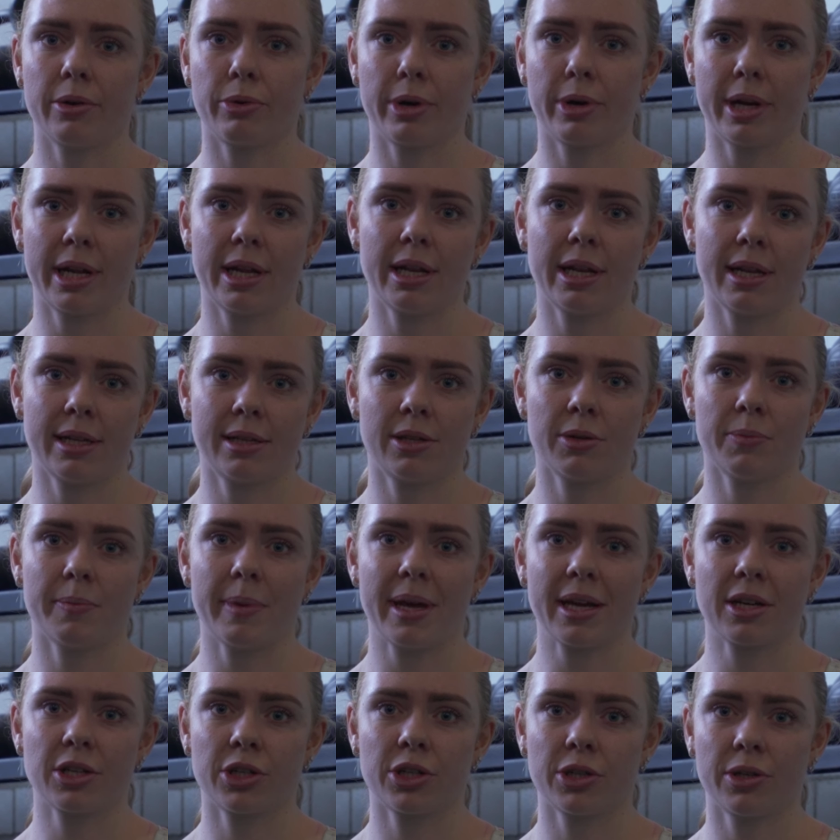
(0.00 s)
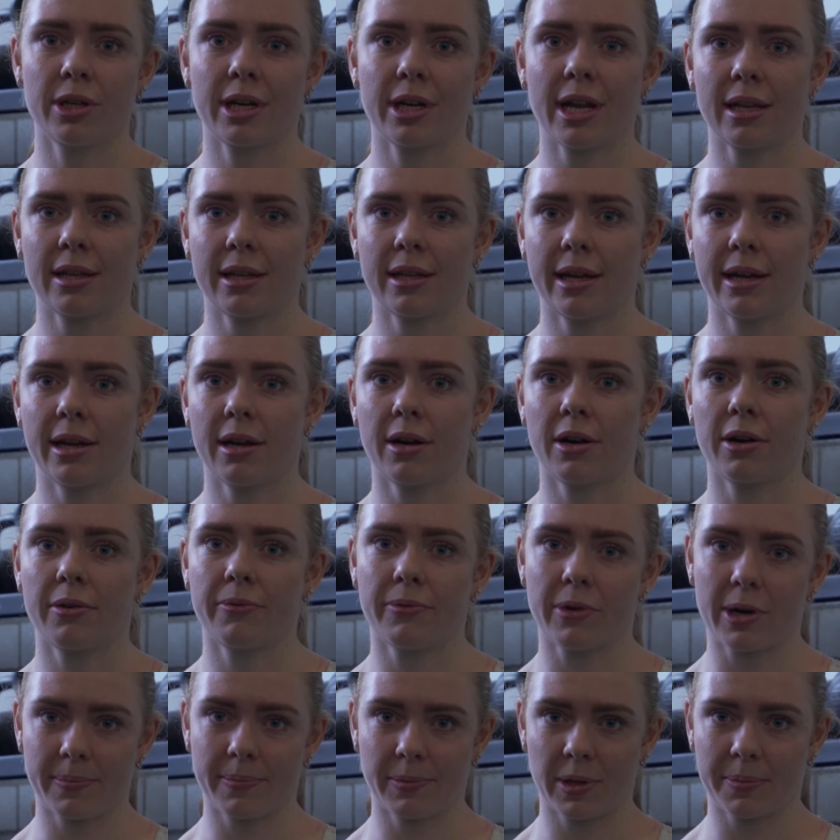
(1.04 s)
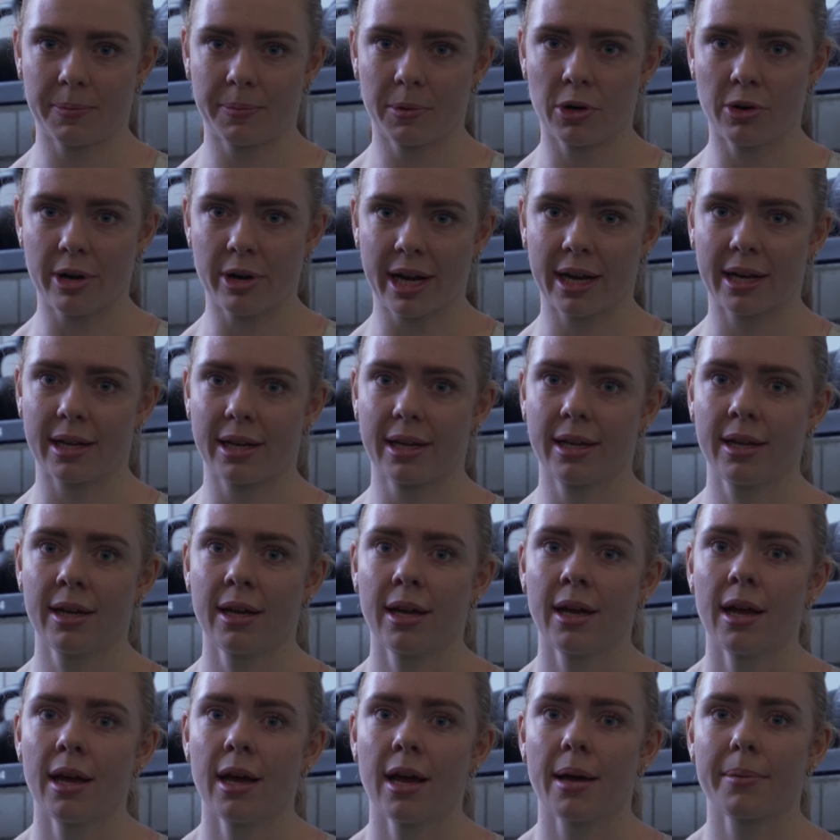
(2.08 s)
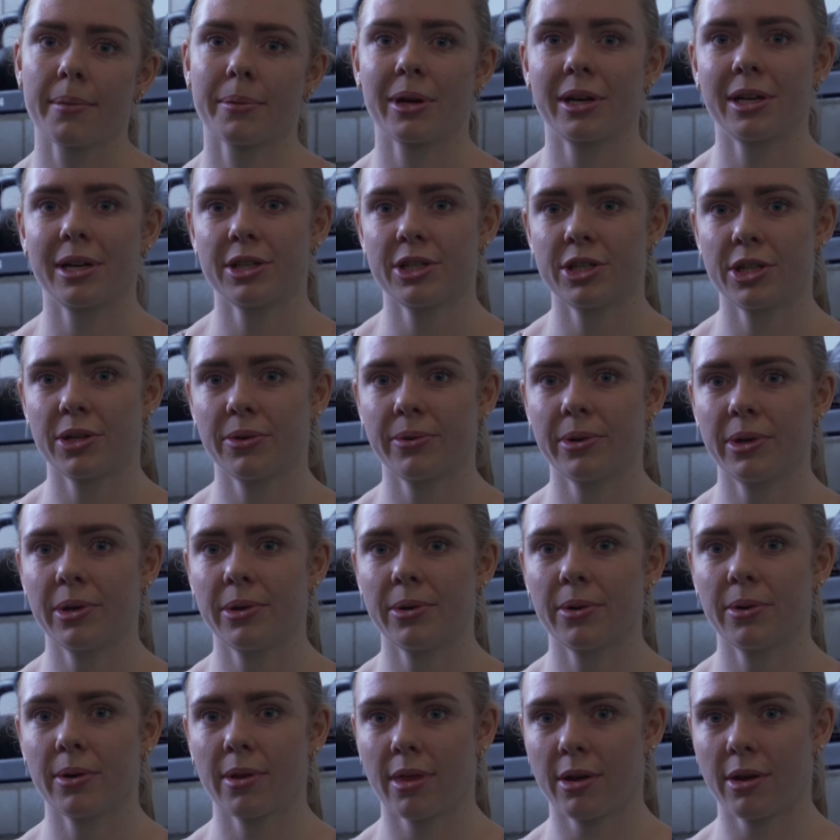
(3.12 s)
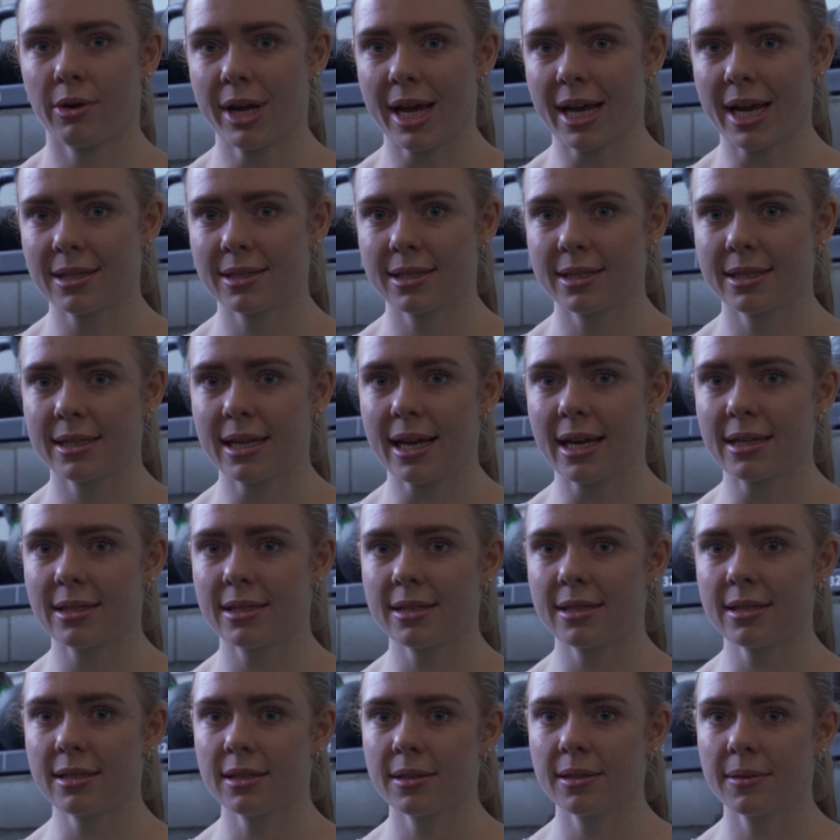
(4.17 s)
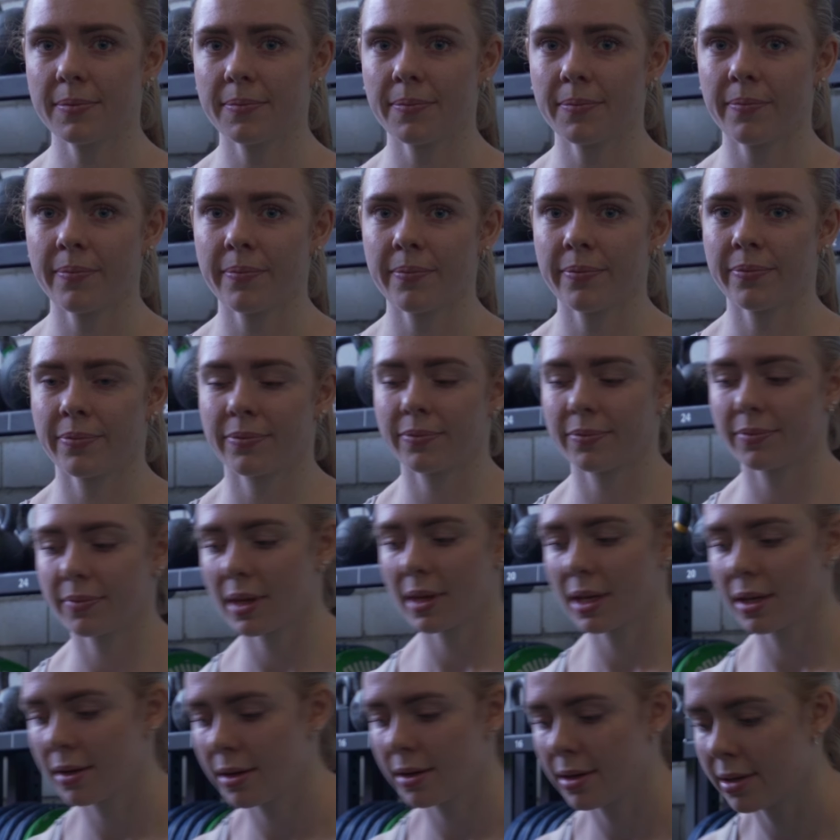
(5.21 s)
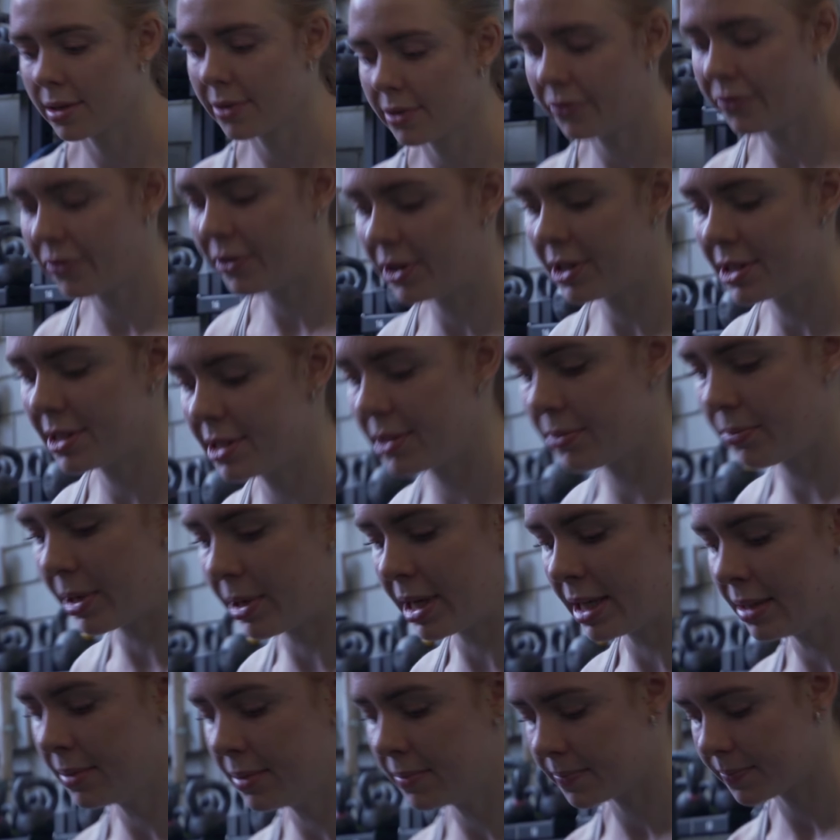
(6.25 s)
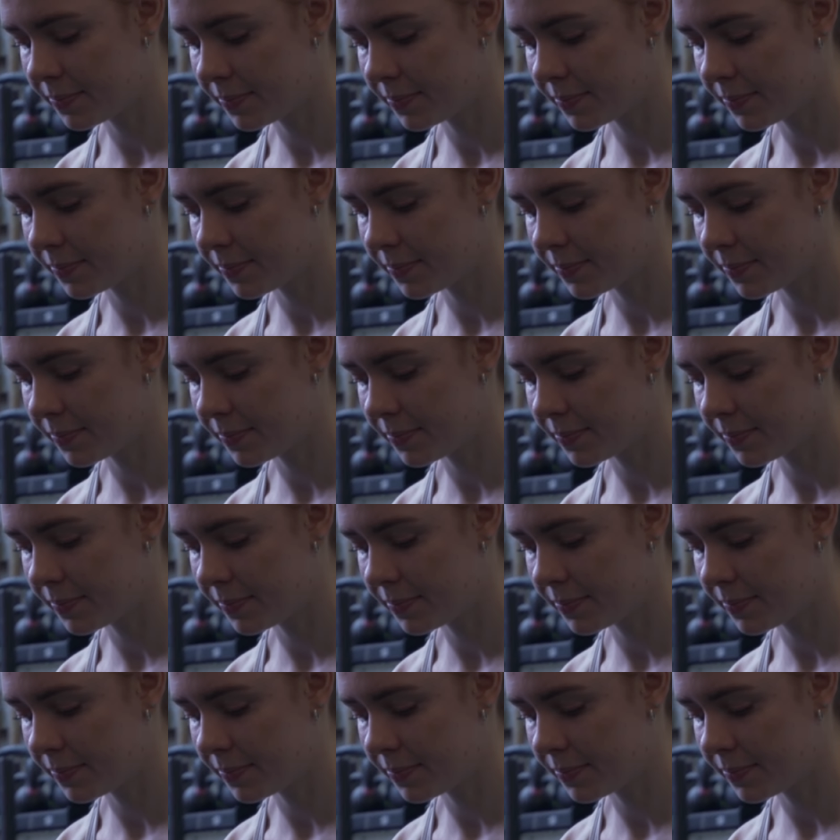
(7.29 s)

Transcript: really need to make sure that they are warmed up correctly. I'm going to show you 3 exercises. The first one,